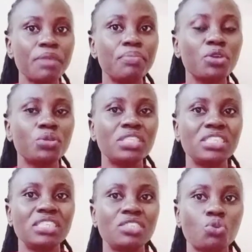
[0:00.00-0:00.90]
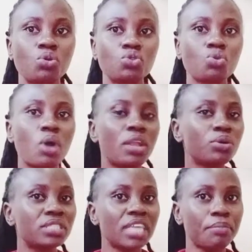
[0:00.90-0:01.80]
Maybe you did it also a
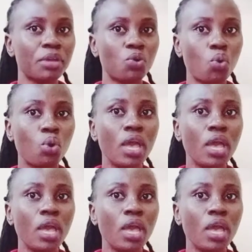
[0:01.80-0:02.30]
long time ago.